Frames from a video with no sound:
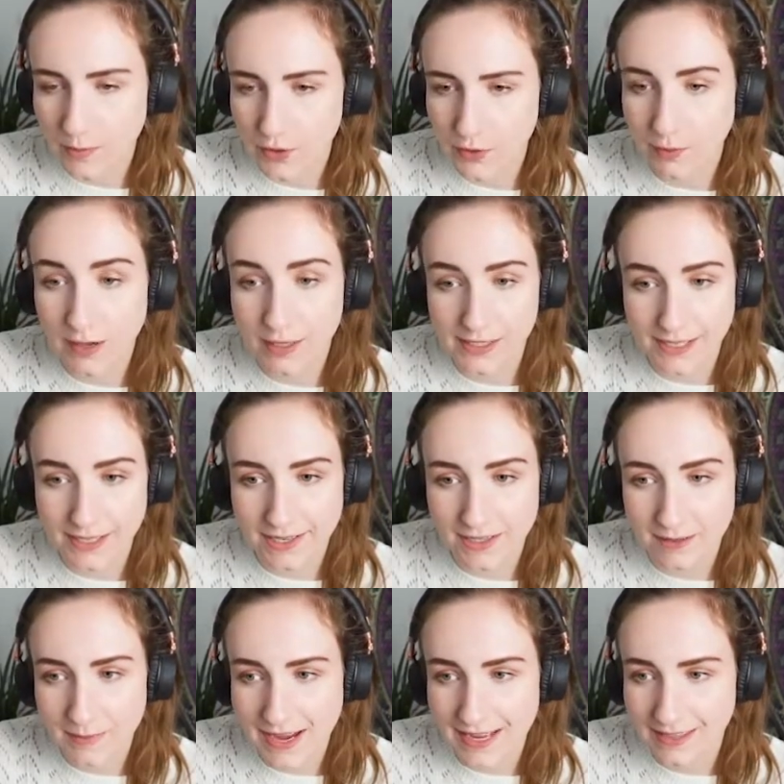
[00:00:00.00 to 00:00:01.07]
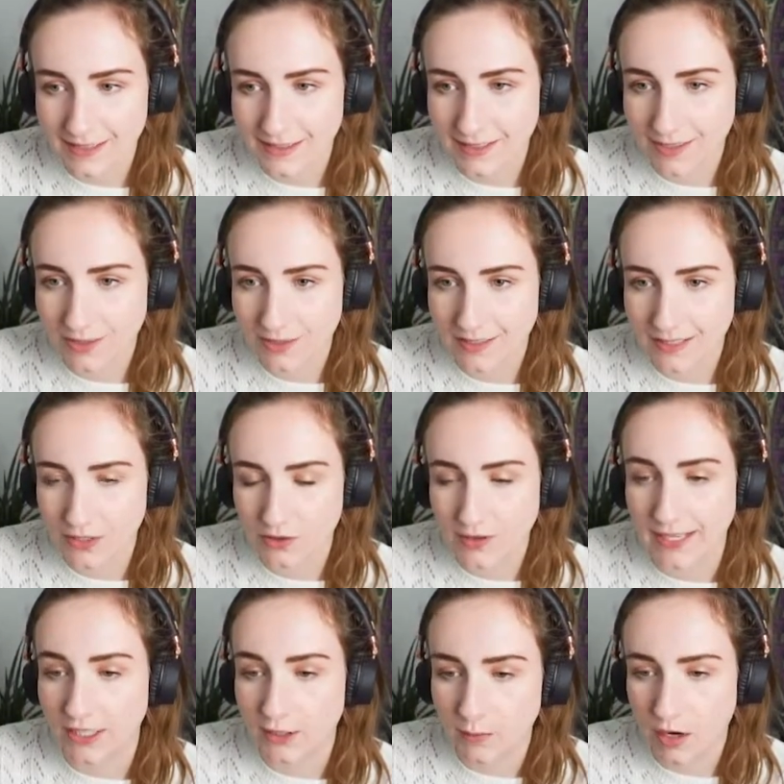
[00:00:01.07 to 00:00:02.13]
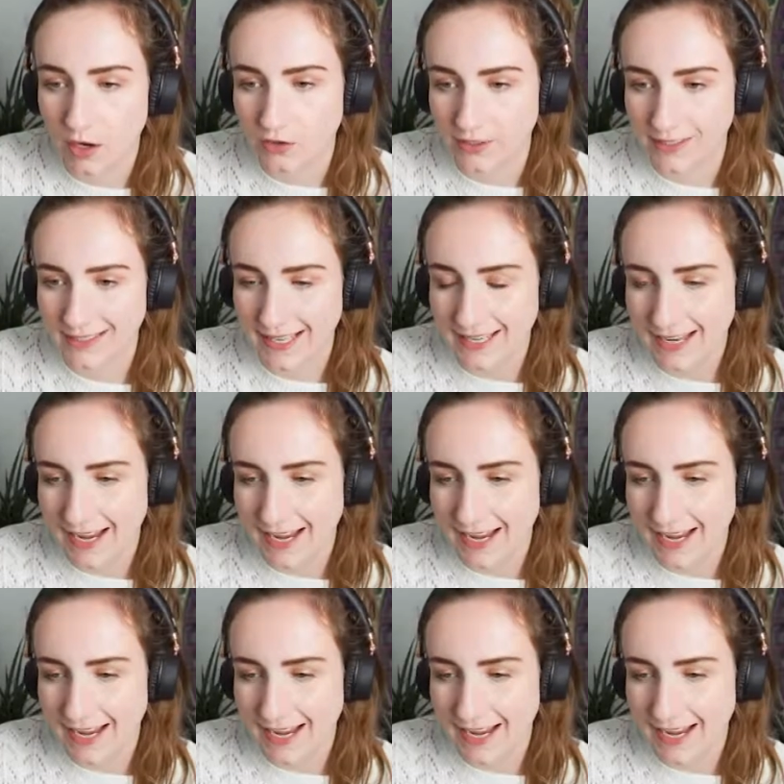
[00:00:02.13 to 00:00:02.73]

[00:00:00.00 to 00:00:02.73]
much worse are you gonna make this disgusting tray? Come on, just get